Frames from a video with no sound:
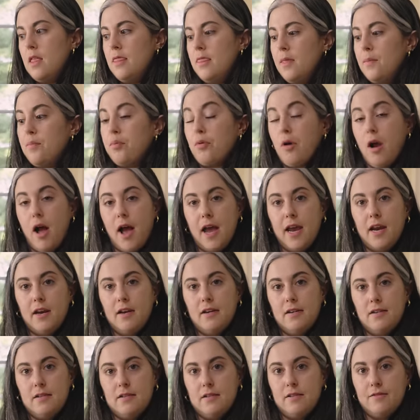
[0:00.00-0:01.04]
the
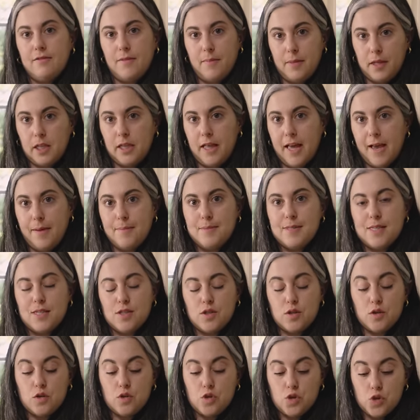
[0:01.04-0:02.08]
brine from the clams
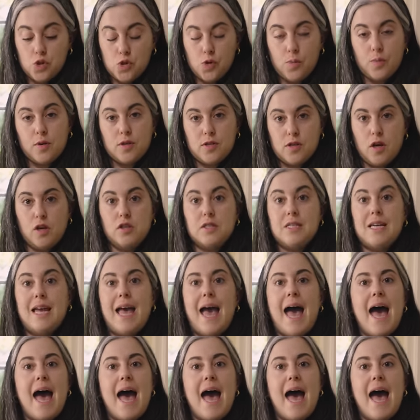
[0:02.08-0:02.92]
is super salty,